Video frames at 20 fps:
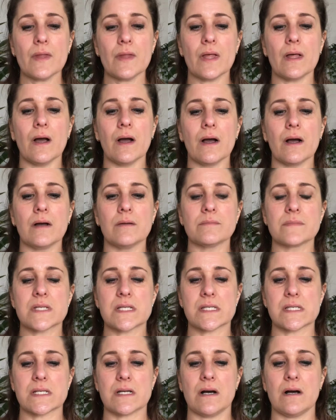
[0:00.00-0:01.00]
To
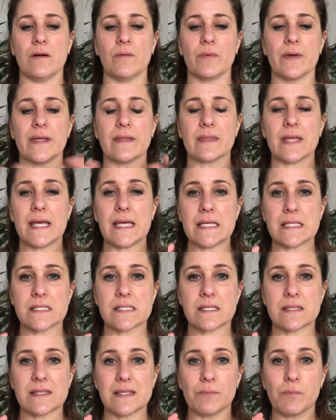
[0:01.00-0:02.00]
start with, it's
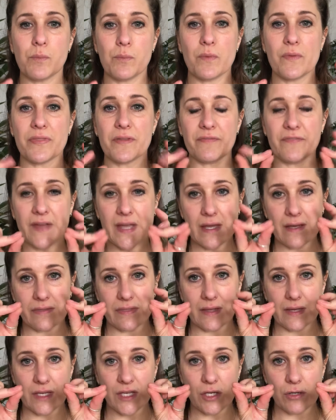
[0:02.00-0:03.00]
the finger
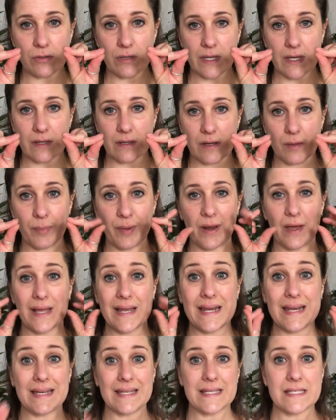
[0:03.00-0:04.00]
that you can apply
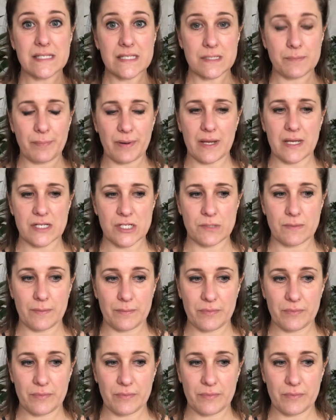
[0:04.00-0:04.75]
least pressure